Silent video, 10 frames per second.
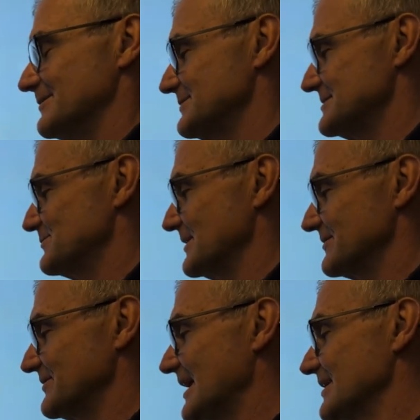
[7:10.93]
I'm going to just pick a
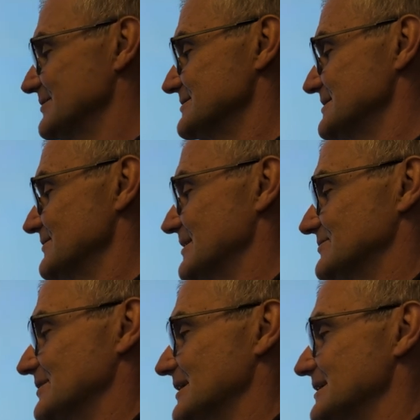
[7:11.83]
value and see if
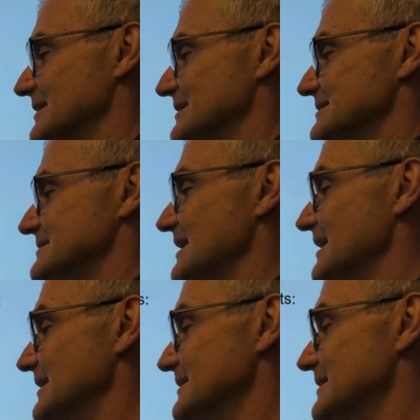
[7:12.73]
that's right.
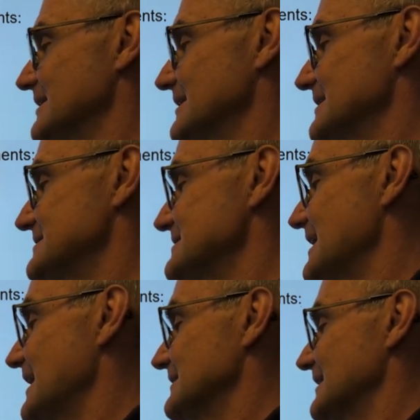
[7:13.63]
10 is
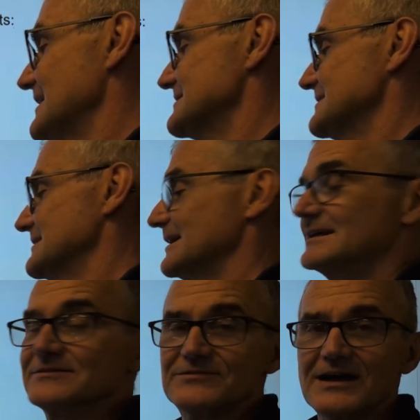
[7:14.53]
not less than
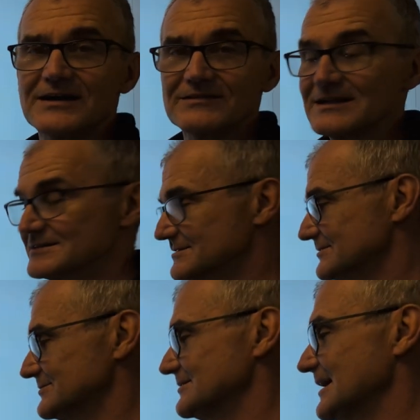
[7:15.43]
negative 5. That is
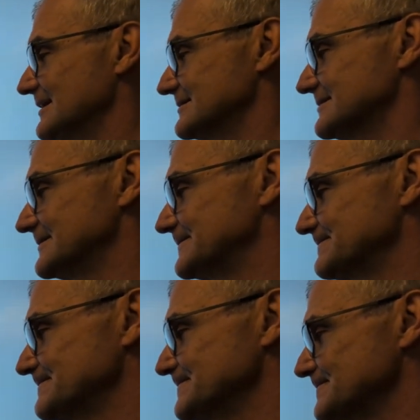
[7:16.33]
correct.
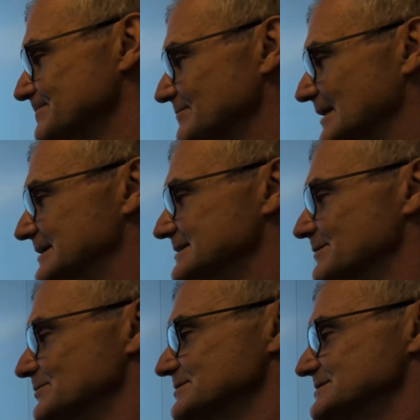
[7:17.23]
A
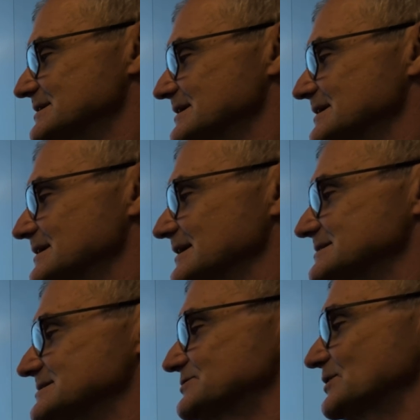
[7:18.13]
number z
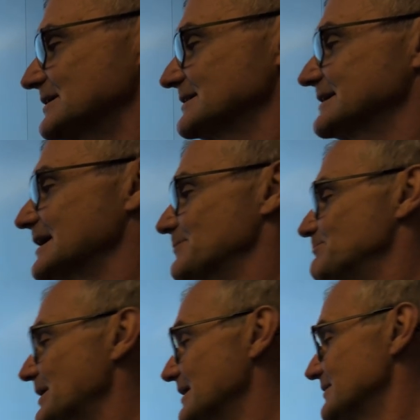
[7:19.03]
is strictly
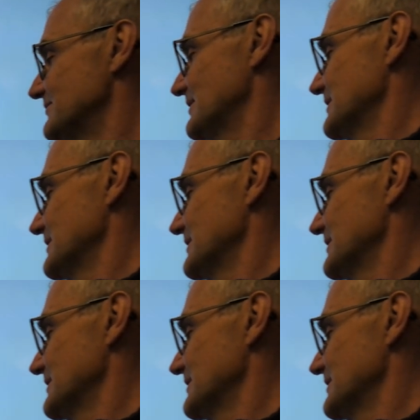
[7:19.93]
above